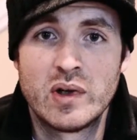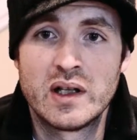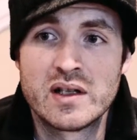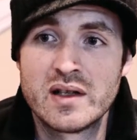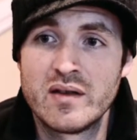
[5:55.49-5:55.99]

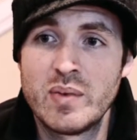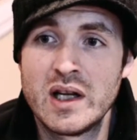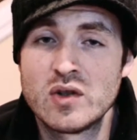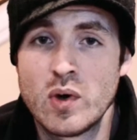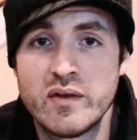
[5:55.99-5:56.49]
but instead of
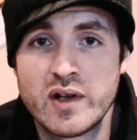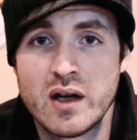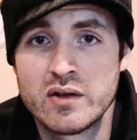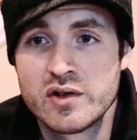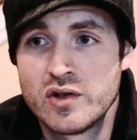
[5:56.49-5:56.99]
paying
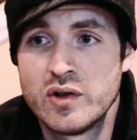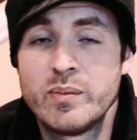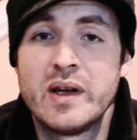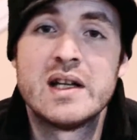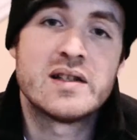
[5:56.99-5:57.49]
$12, you're
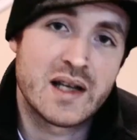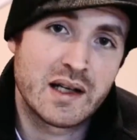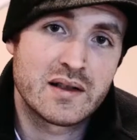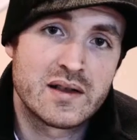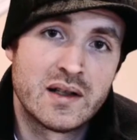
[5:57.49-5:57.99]
only paying
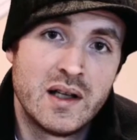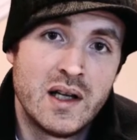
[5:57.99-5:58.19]
$6.